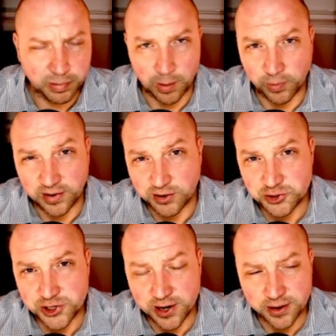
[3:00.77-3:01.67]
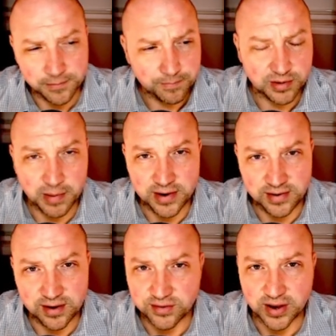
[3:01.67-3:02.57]
But I wanted to share some
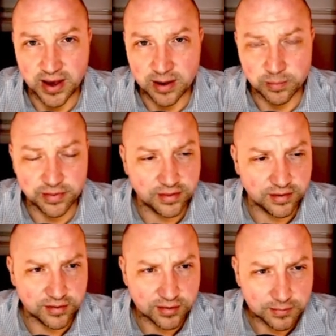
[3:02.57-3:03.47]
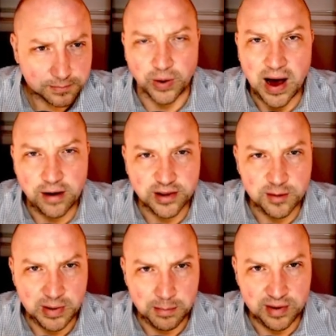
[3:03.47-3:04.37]
ideas I had with this. So how
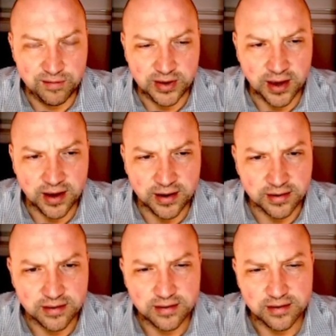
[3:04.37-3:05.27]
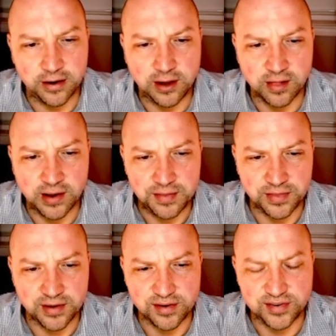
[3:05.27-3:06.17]
did BBVA
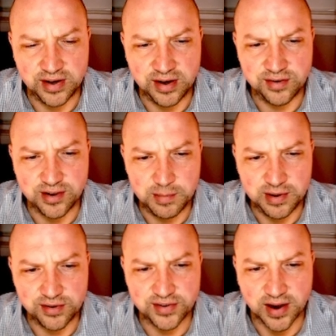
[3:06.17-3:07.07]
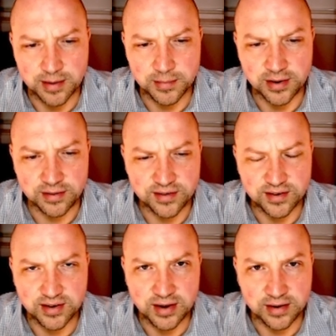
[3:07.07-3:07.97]
calculate this ECB
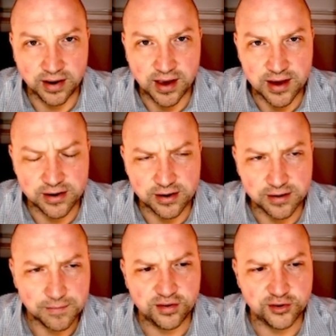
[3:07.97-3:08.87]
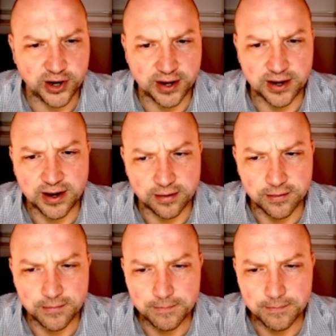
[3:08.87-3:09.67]
sentiment indicator? Let's check it out.